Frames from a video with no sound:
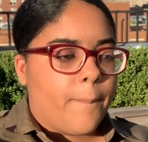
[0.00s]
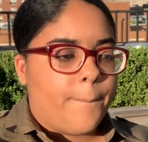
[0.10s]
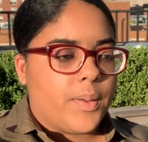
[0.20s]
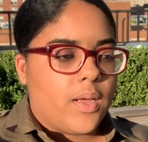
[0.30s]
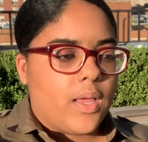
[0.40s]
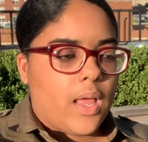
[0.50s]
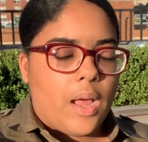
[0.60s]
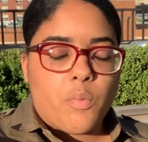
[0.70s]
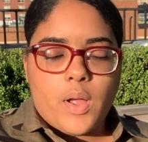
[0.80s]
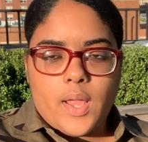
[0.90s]
But
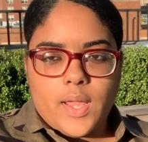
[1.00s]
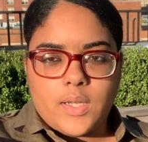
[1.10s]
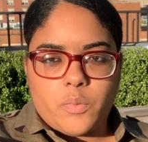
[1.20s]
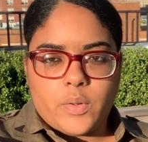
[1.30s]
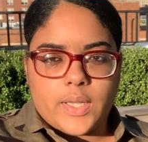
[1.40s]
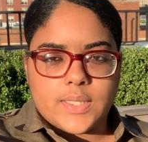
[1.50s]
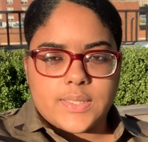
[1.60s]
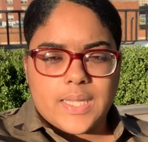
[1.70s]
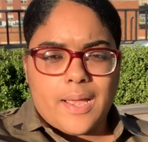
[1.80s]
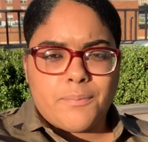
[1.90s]
I went anyways.
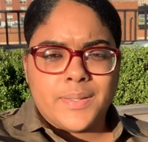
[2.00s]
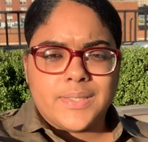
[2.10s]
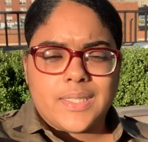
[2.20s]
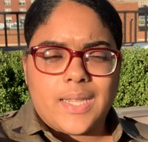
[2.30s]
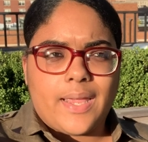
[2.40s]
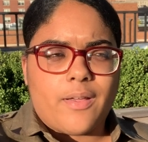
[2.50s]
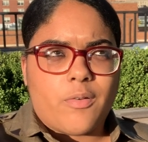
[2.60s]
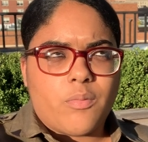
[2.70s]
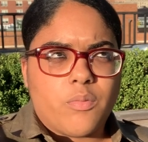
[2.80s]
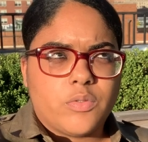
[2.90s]
I've been to like,
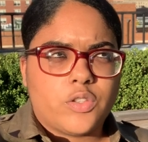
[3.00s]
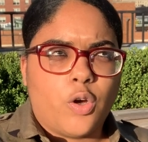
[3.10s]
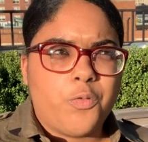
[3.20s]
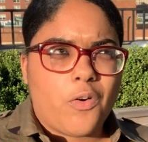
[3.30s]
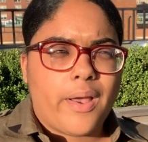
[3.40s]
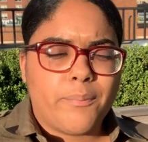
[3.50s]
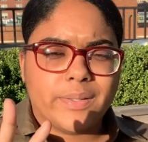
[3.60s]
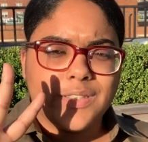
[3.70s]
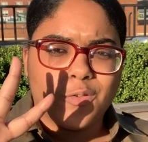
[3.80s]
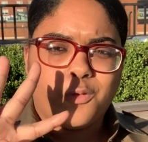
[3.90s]
so far I've
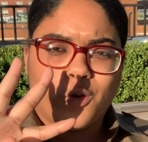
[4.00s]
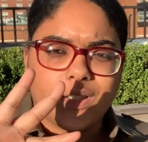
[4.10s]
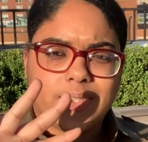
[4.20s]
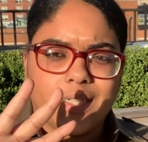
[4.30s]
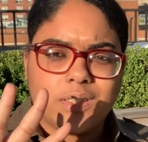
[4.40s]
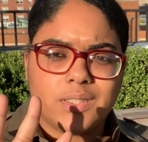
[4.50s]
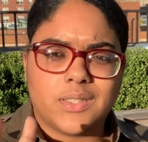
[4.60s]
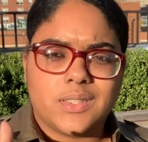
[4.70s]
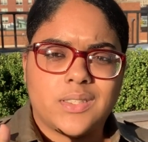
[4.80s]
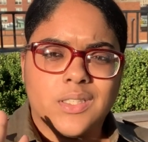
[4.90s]
been to 4
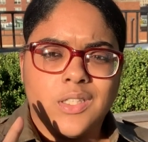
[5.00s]
sessions,